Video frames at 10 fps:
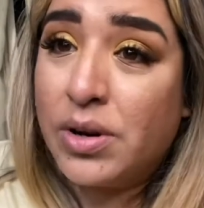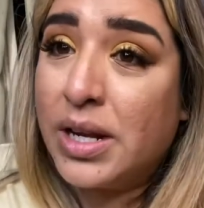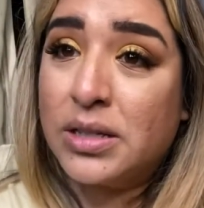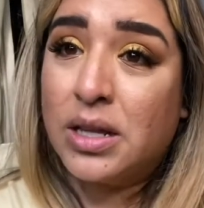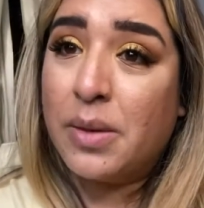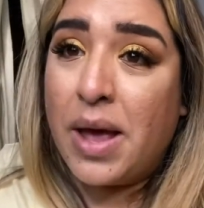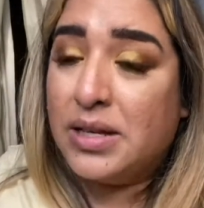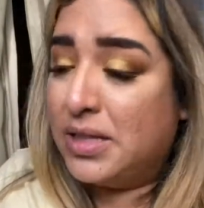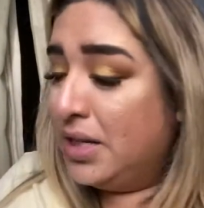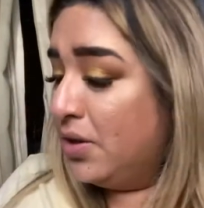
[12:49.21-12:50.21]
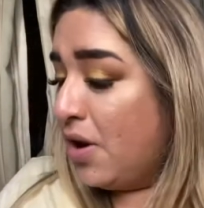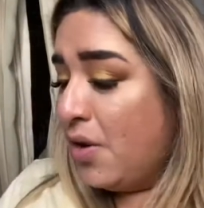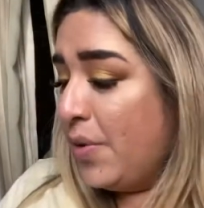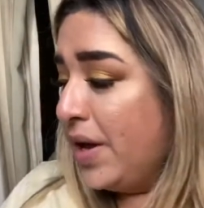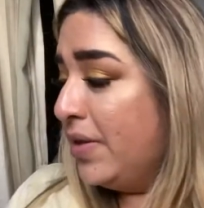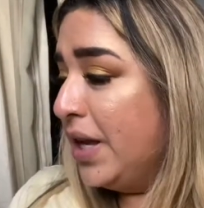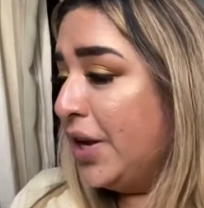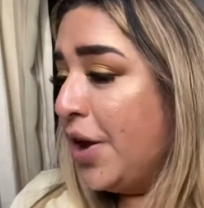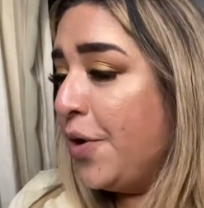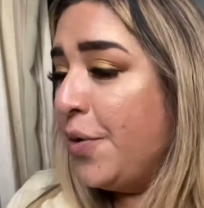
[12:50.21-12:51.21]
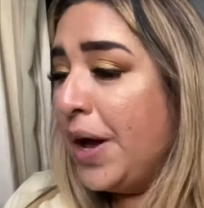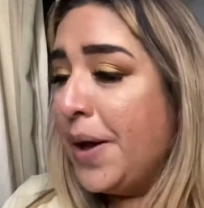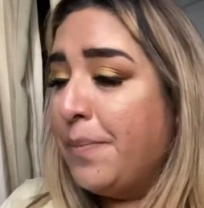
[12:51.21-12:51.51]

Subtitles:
is the best thing to go with, you know.